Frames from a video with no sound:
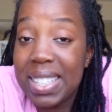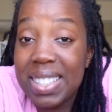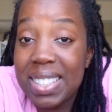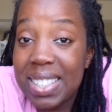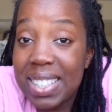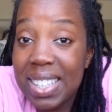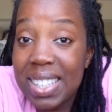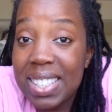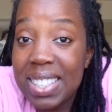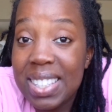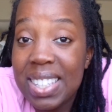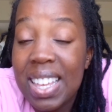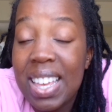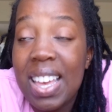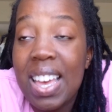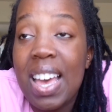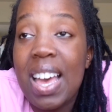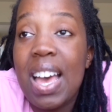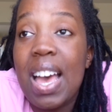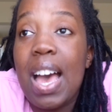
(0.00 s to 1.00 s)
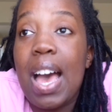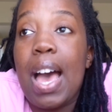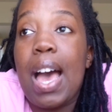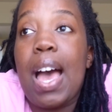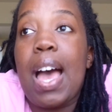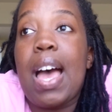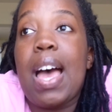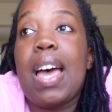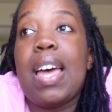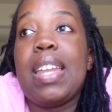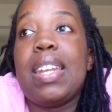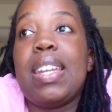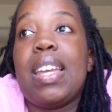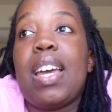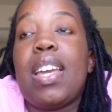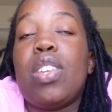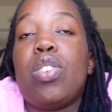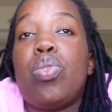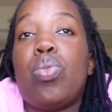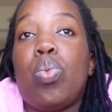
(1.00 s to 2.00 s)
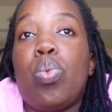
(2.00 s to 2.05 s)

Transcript: Essences, and I